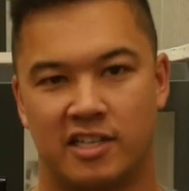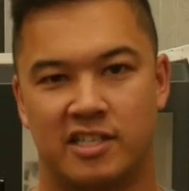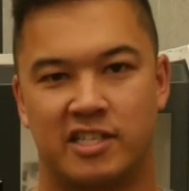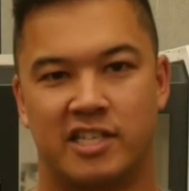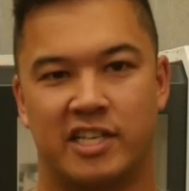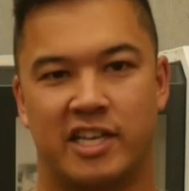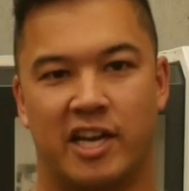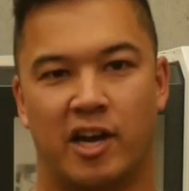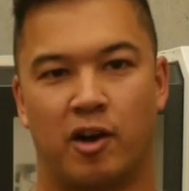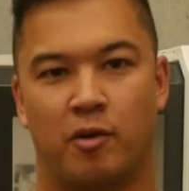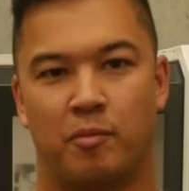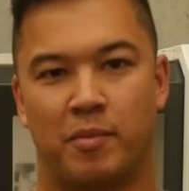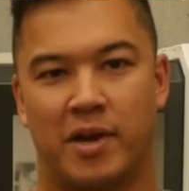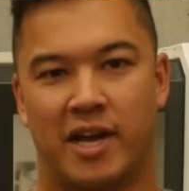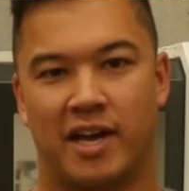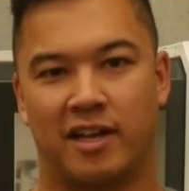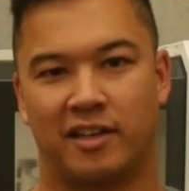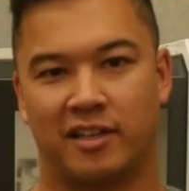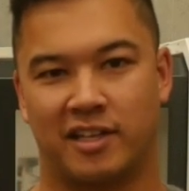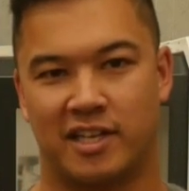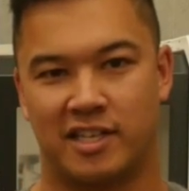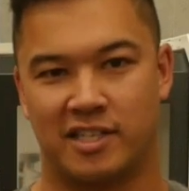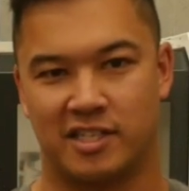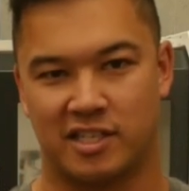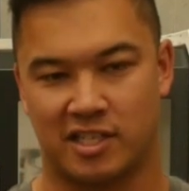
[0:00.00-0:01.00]
DL
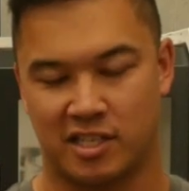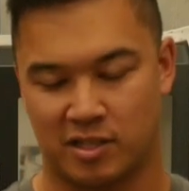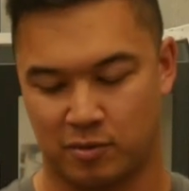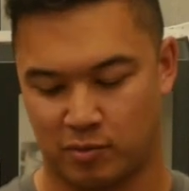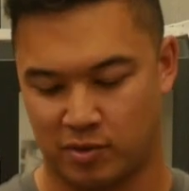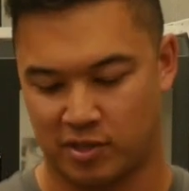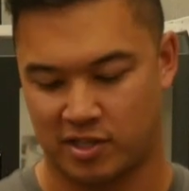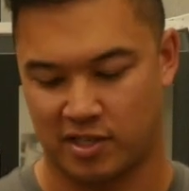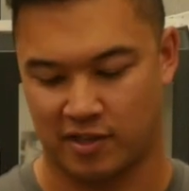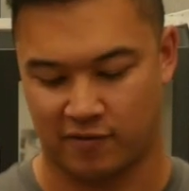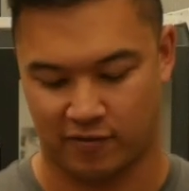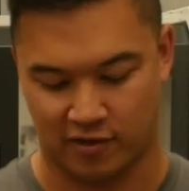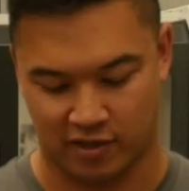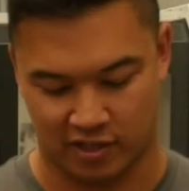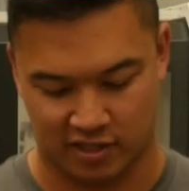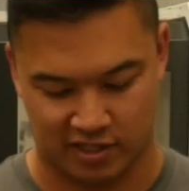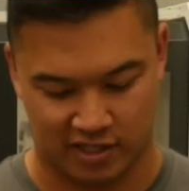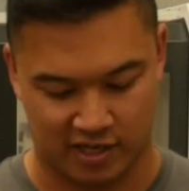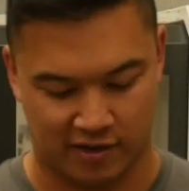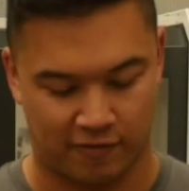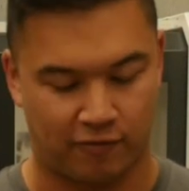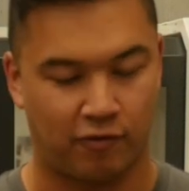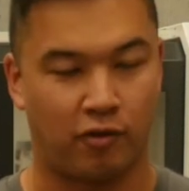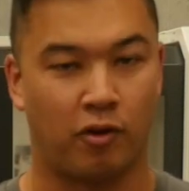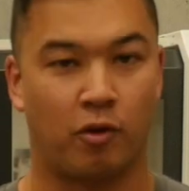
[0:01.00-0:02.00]
mount lenses, which they've got a
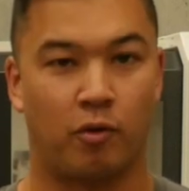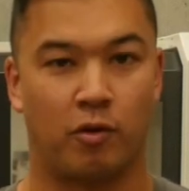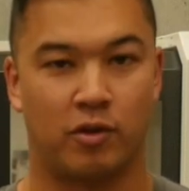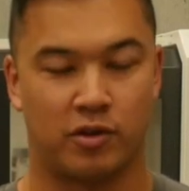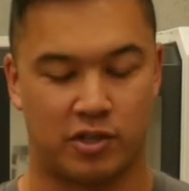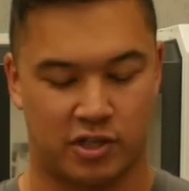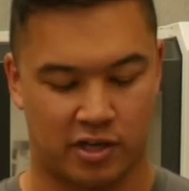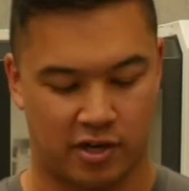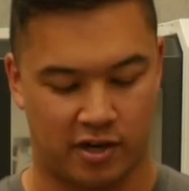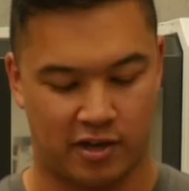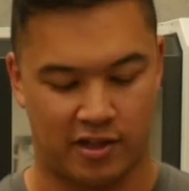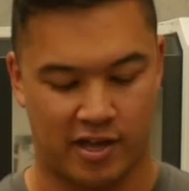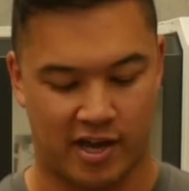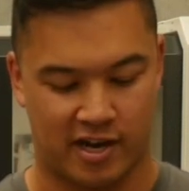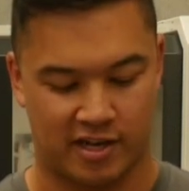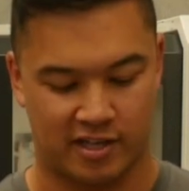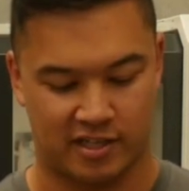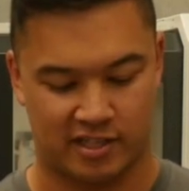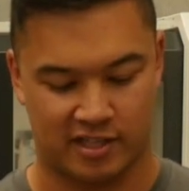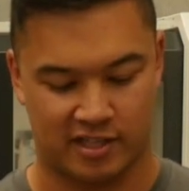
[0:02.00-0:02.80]
set for. We'll show you that in a